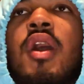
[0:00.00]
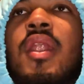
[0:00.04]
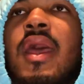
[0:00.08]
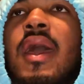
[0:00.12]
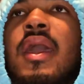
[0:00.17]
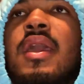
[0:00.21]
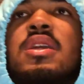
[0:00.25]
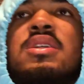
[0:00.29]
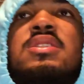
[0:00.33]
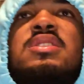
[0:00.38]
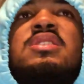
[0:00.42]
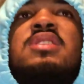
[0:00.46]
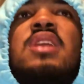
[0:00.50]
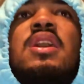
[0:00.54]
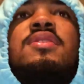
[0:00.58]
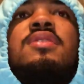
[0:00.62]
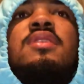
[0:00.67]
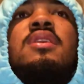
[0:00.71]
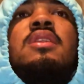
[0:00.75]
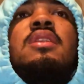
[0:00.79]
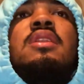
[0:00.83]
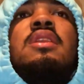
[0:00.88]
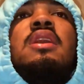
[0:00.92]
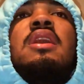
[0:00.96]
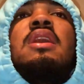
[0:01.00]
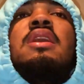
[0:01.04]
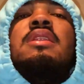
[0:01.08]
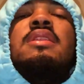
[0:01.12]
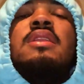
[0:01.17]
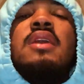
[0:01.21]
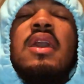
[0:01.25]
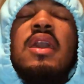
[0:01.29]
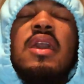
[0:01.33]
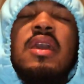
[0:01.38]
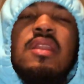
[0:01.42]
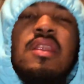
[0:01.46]
Like, it's nothing he
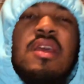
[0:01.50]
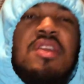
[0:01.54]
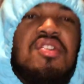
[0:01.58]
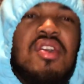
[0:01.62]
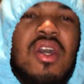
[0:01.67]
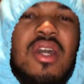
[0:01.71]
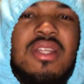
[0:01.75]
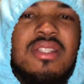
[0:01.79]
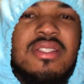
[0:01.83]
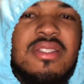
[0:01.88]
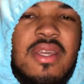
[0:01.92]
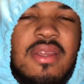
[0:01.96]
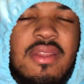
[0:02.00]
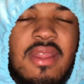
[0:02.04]
did. And they tried to say